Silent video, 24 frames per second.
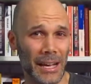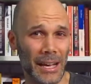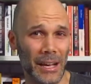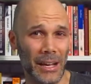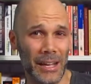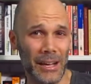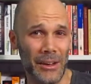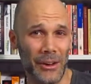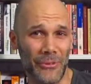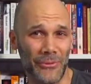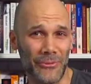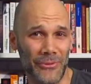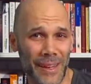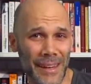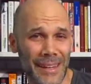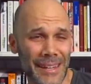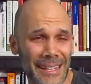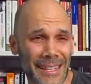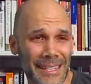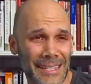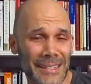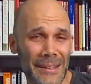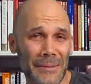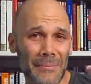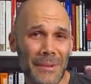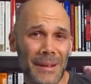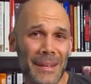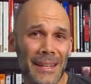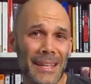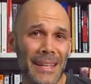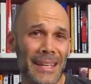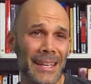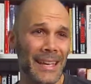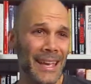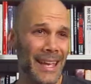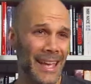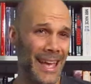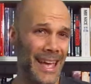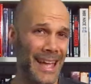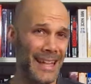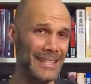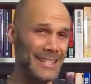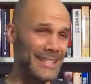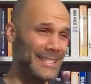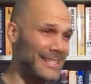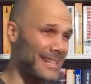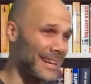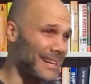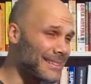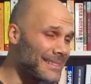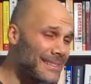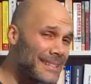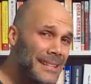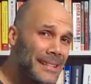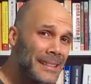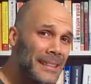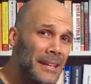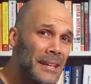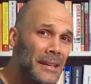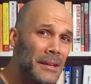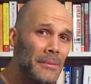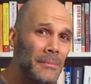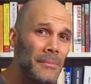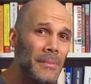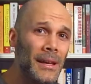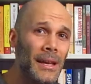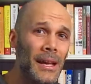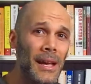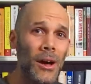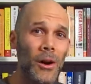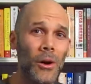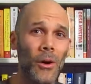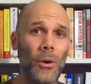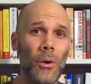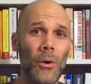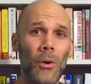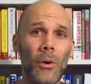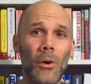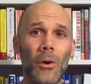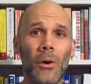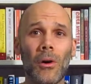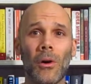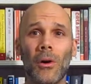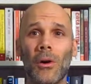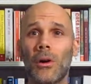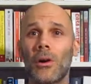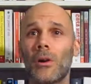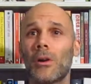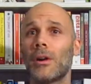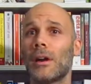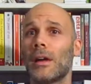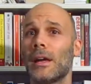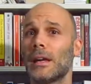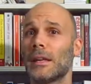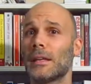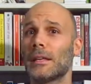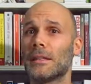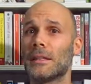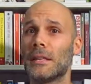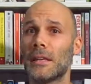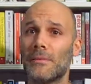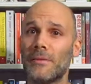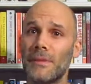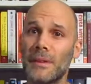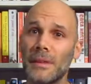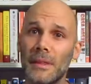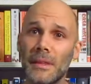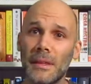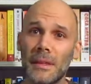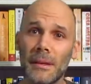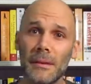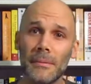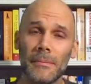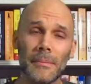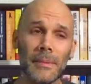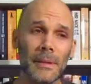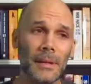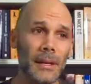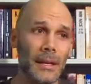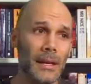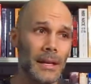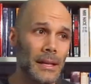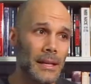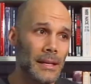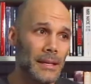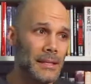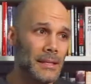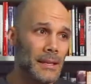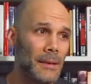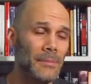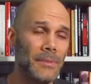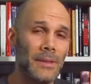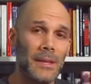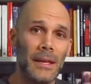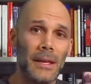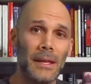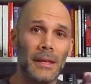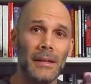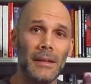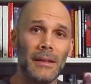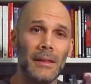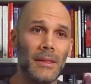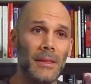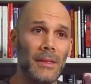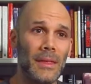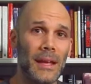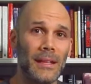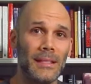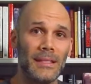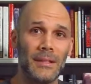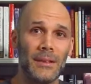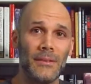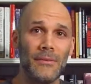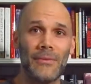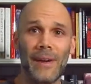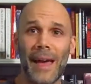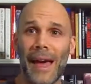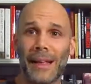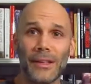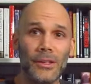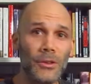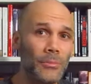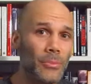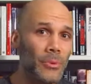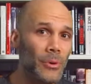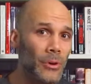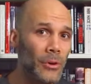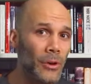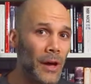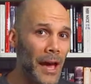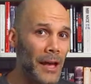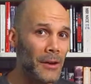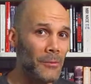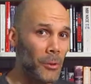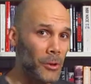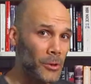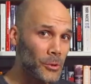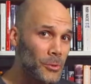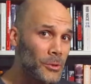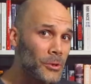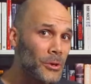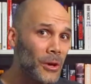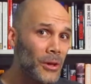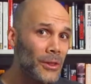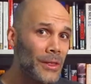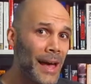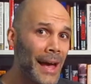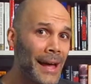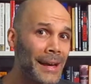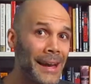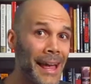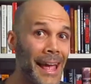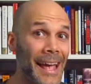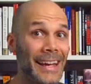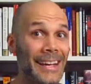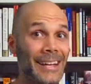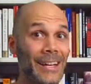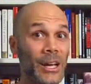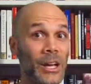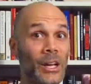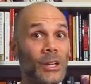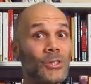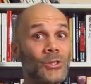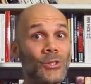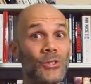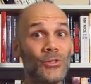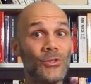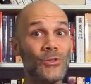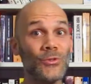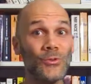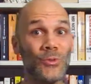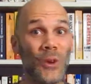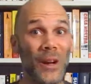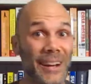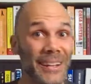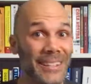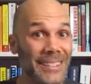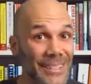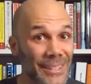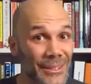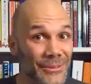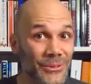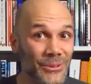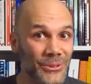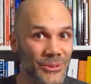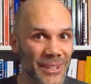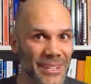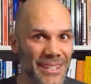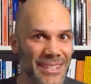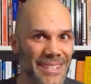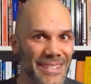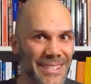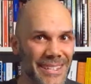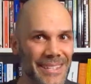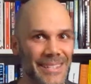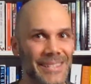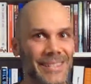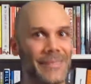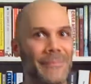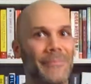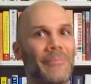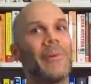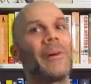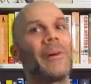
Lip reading: offending somebody, insulting them, or giving them something that's valuable. And what do we call that? Constructive criticism.